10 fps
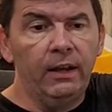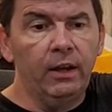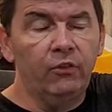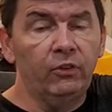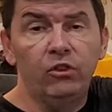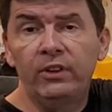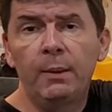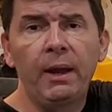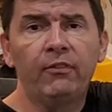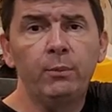And I also just came
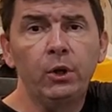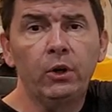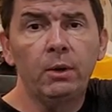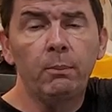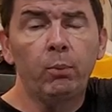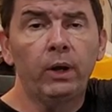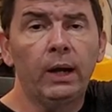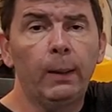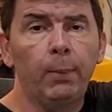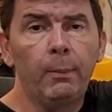back from Europe, where
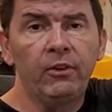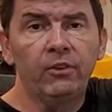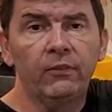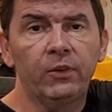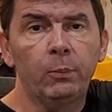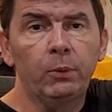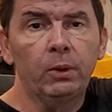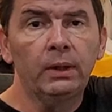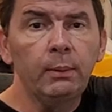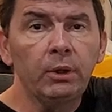I bought myself an Opel
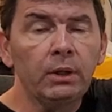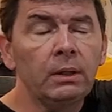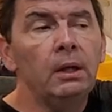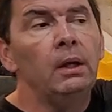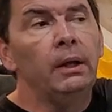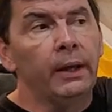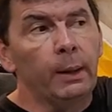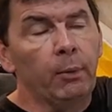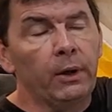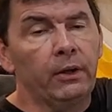Calibra, and
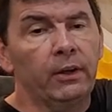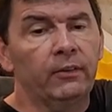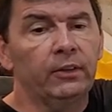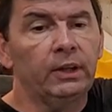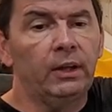I brought it over.